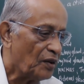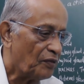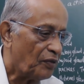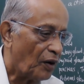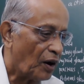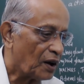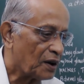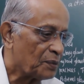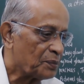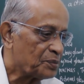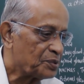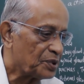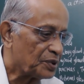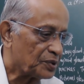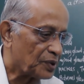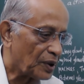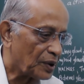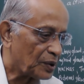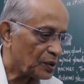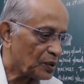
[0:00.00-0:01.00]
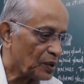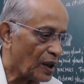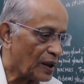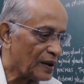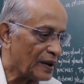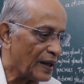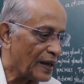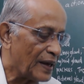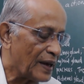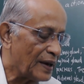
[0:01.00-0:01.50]
forms a circular
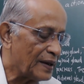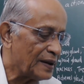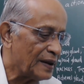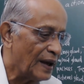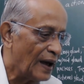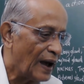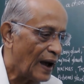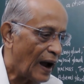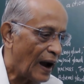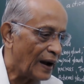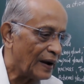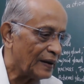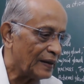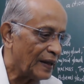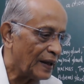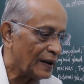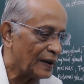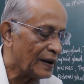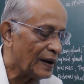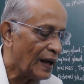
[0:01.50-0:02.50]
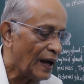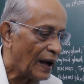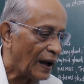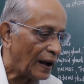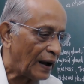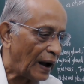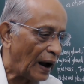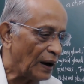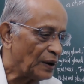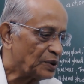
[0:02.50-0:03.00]
layer and then
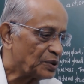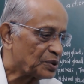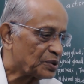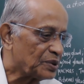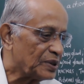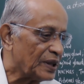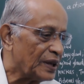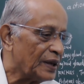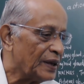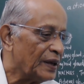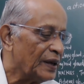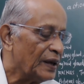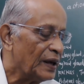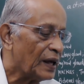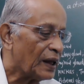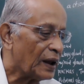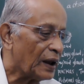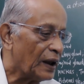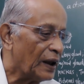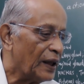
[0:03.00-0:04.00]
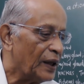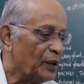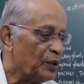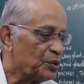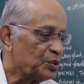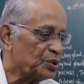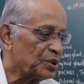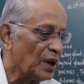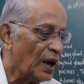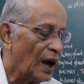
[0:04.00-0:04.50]
cuts the
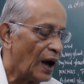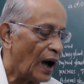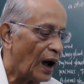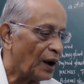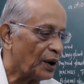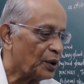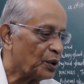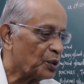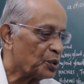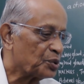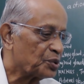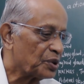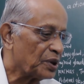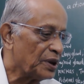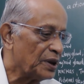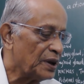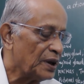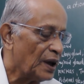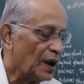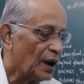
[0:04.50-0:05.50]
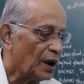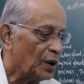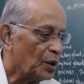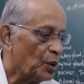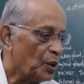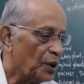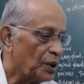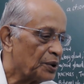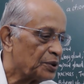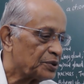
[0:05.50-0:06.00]
leaves, and you see
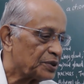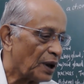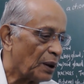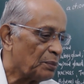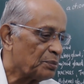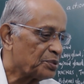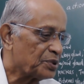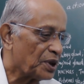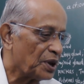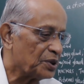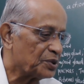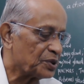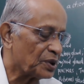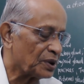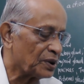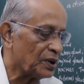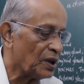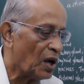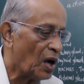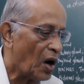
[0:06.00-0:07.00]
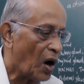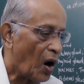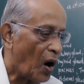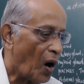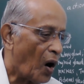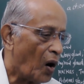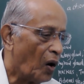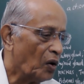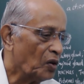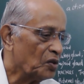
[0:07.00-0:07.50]
during some season
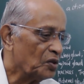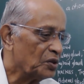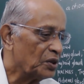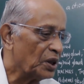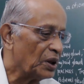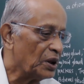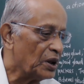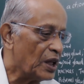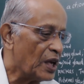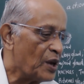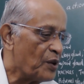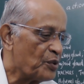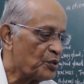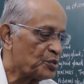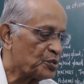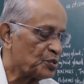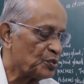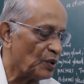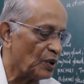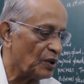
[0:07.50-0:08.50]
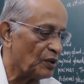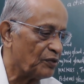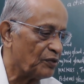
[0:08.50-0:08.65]
all the leaves will